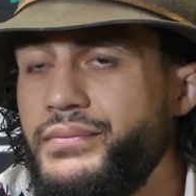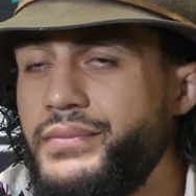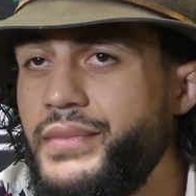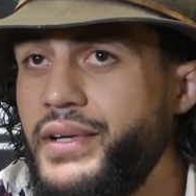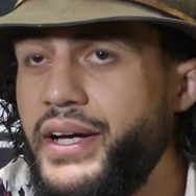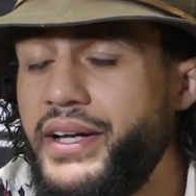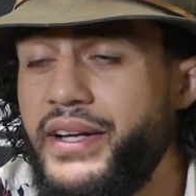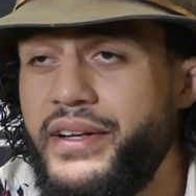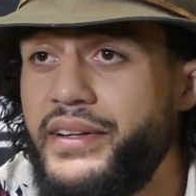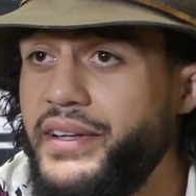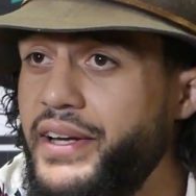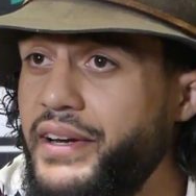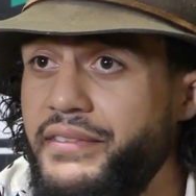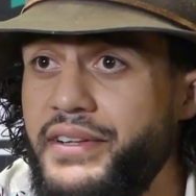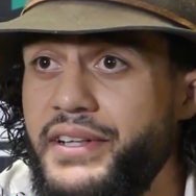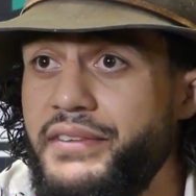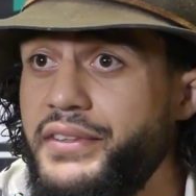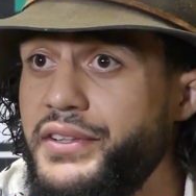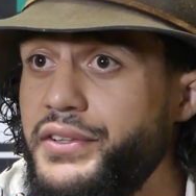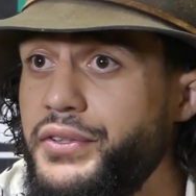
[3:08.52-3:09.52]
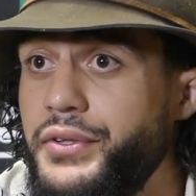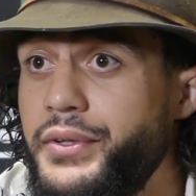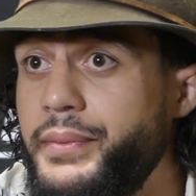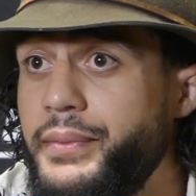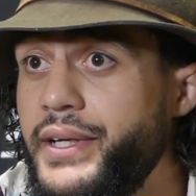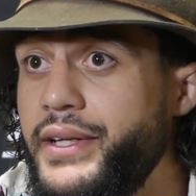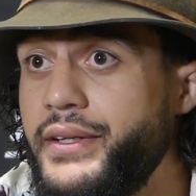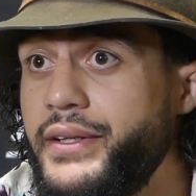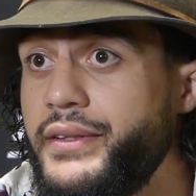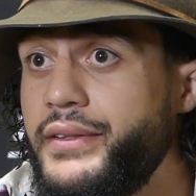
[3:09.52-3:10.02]
I haven't even thought
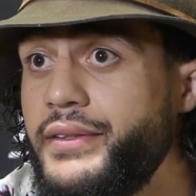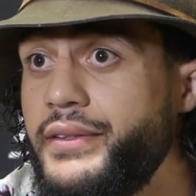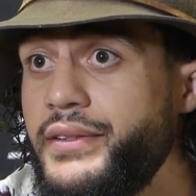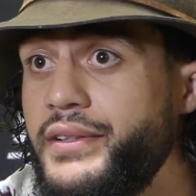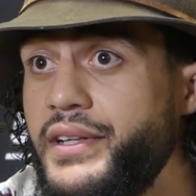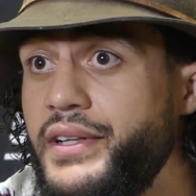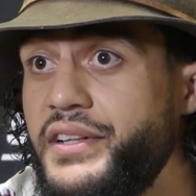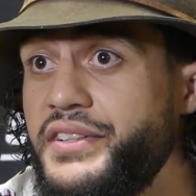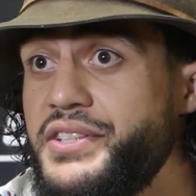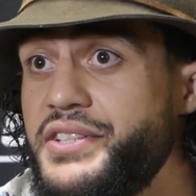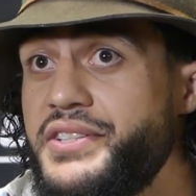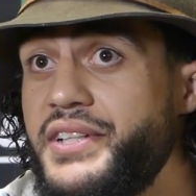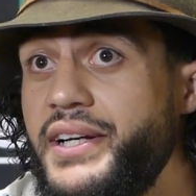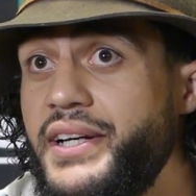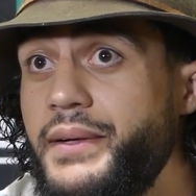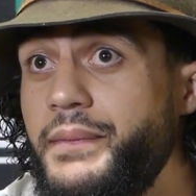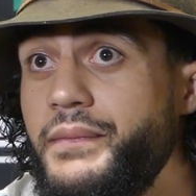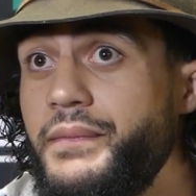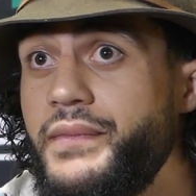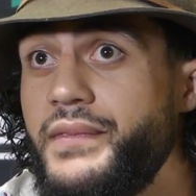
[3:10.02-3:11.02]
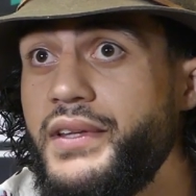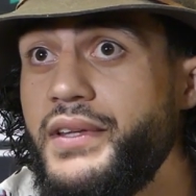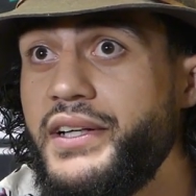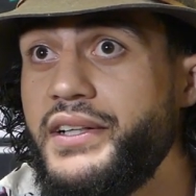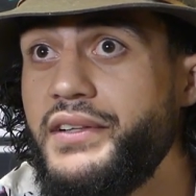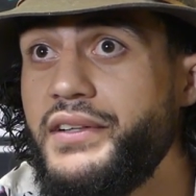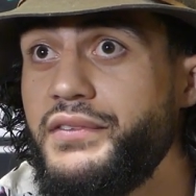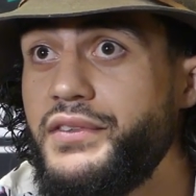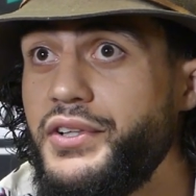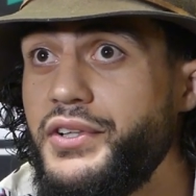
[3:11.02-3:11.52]
about it. I just,
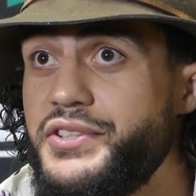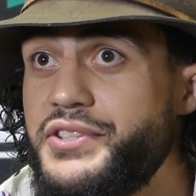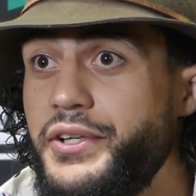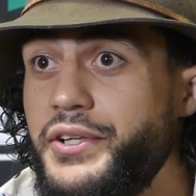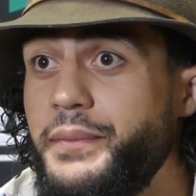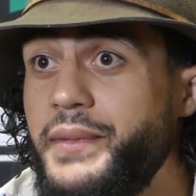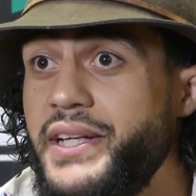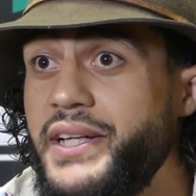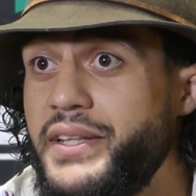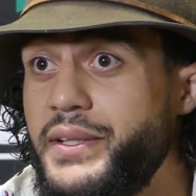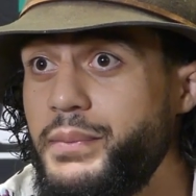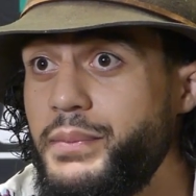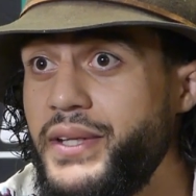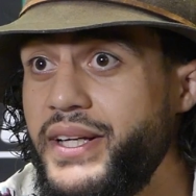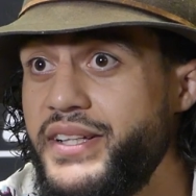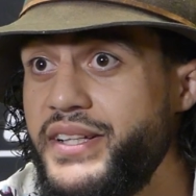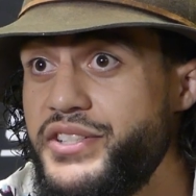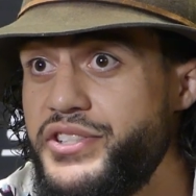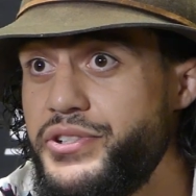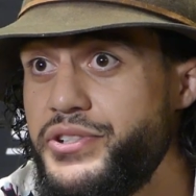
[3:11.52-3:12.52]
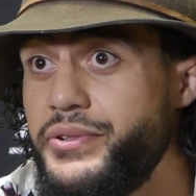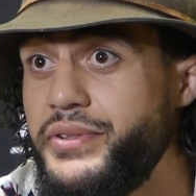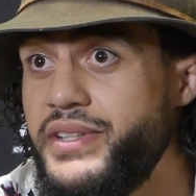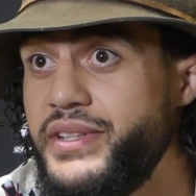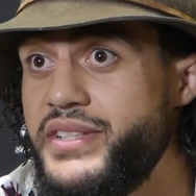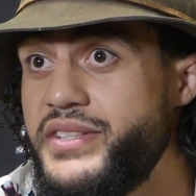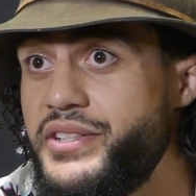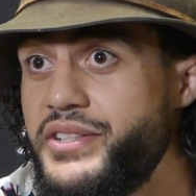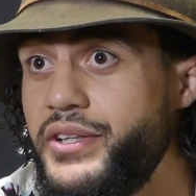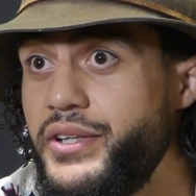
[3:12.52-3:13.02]
I've got so many other plans during
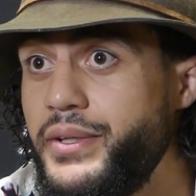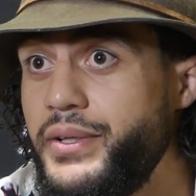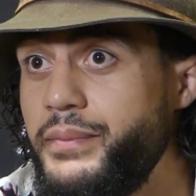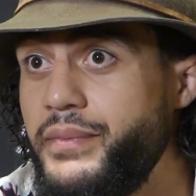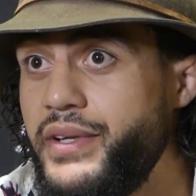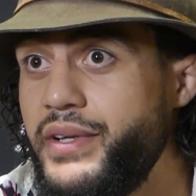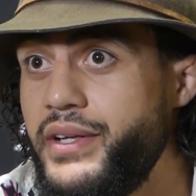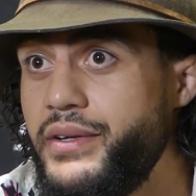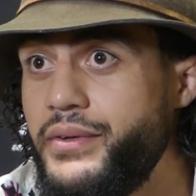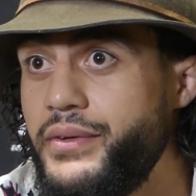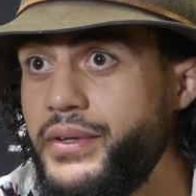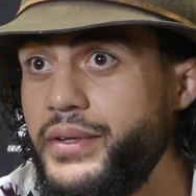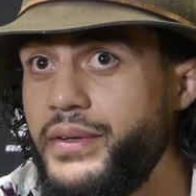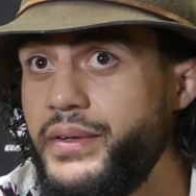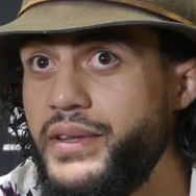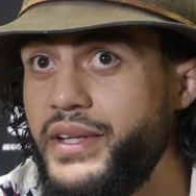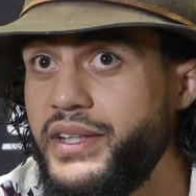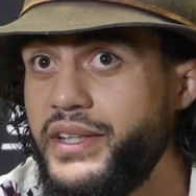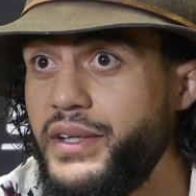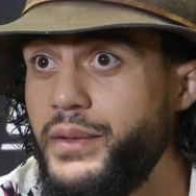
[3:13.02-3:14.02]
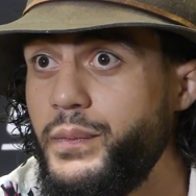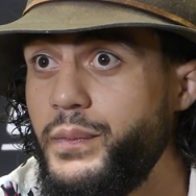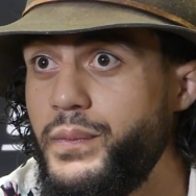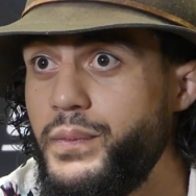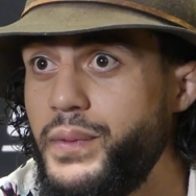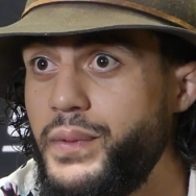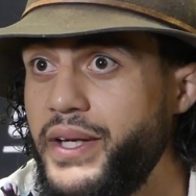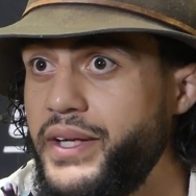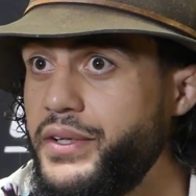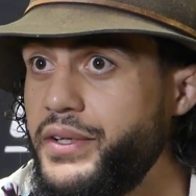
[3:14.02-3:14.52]
this time, and I want to, like, I
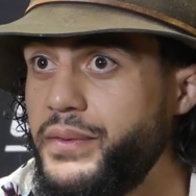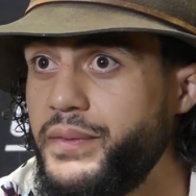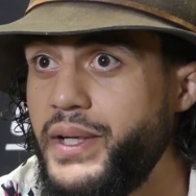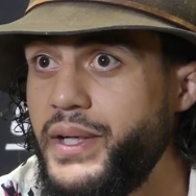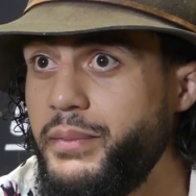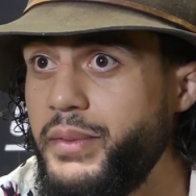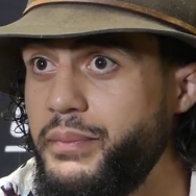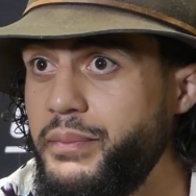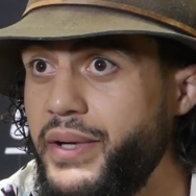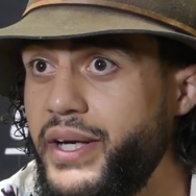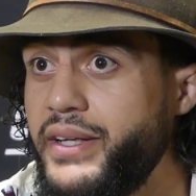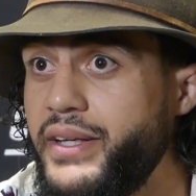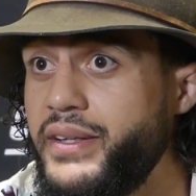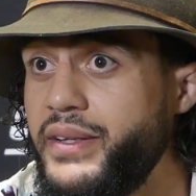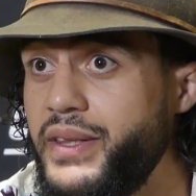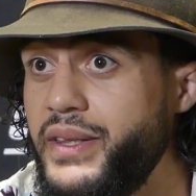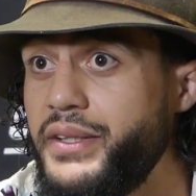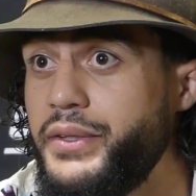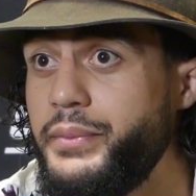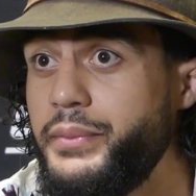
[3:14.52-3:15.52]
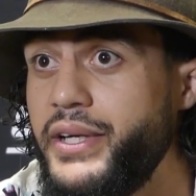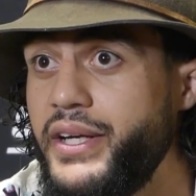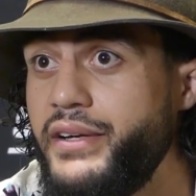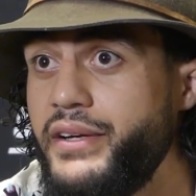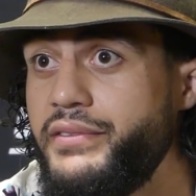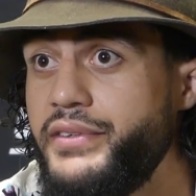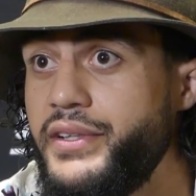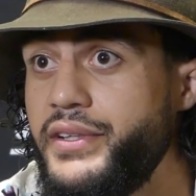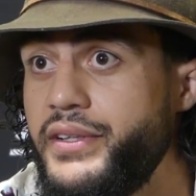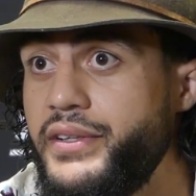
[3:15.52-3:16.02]
plan on coming back a little bit
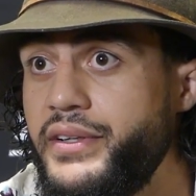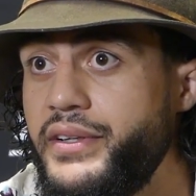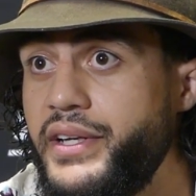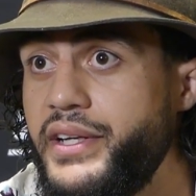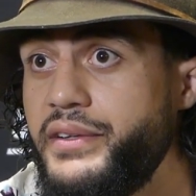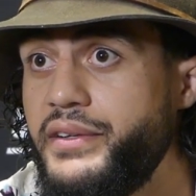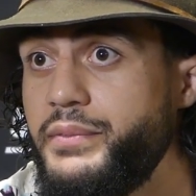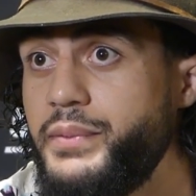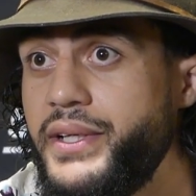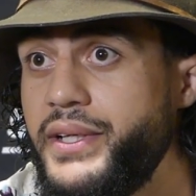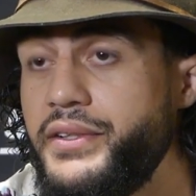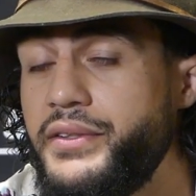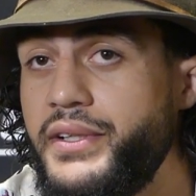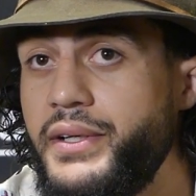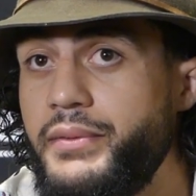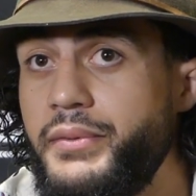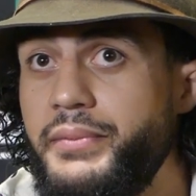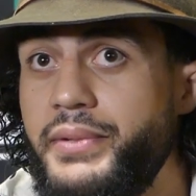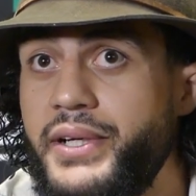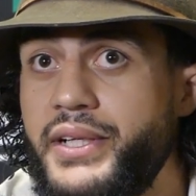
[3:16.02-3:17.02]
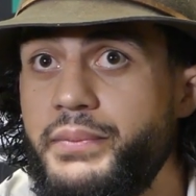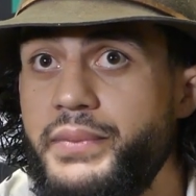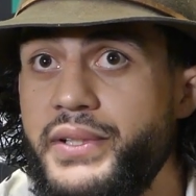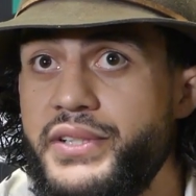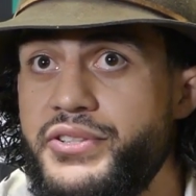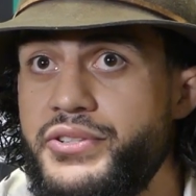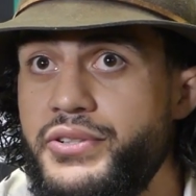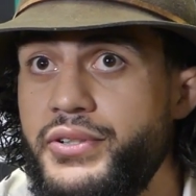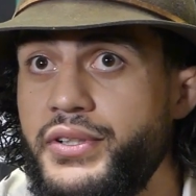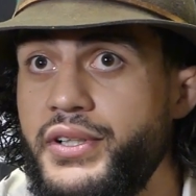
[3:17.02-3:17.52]
heavier, and I plan on coming back a bit
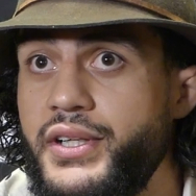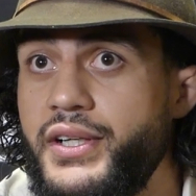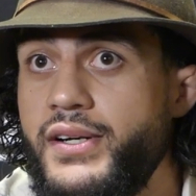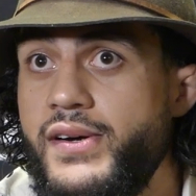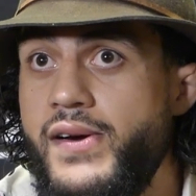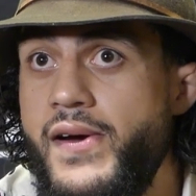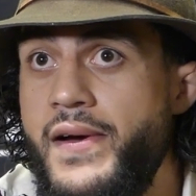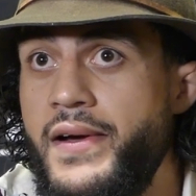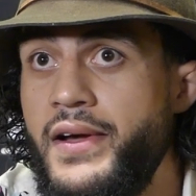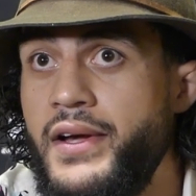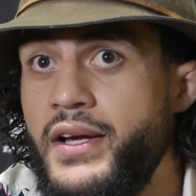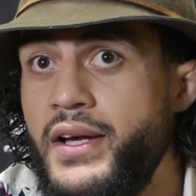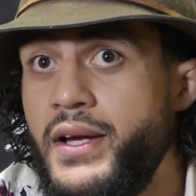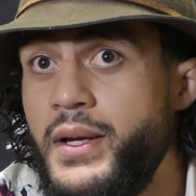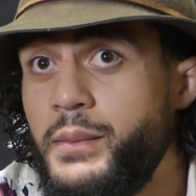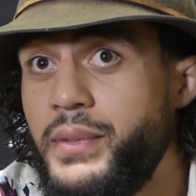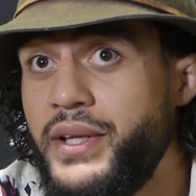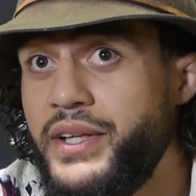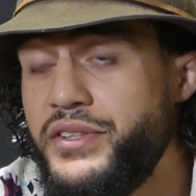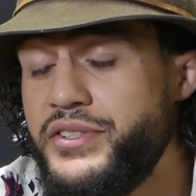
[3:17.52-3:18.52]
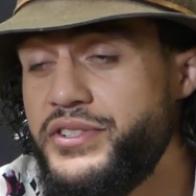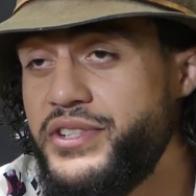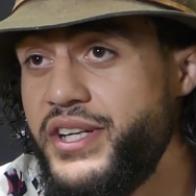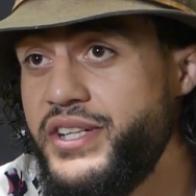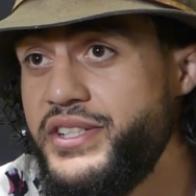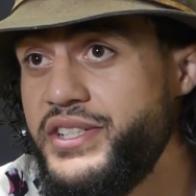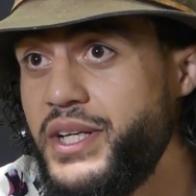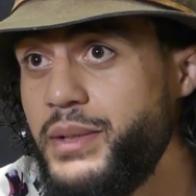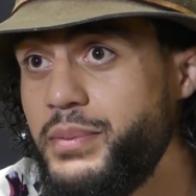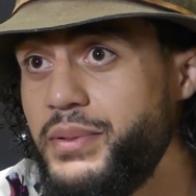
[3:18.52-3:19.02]
stronger. Plan on
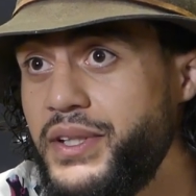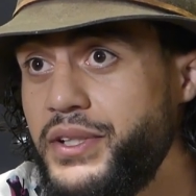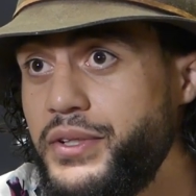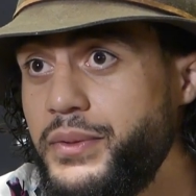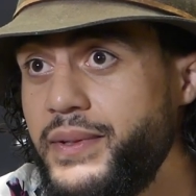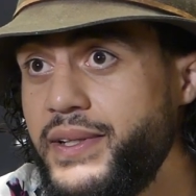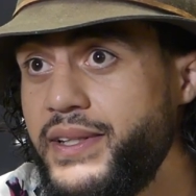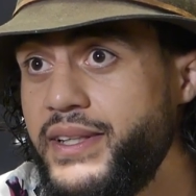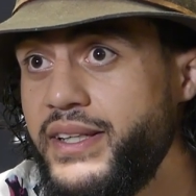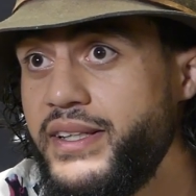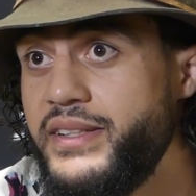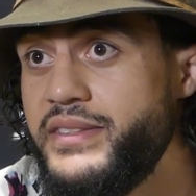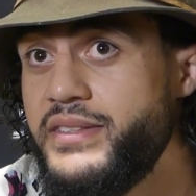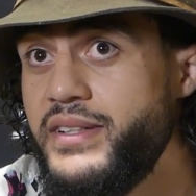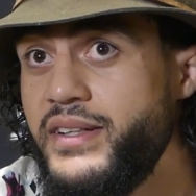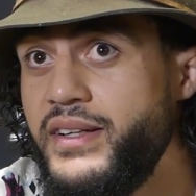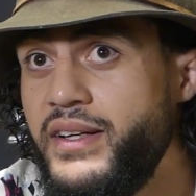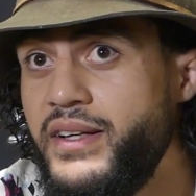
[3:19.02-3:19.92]
changing up a little bit things.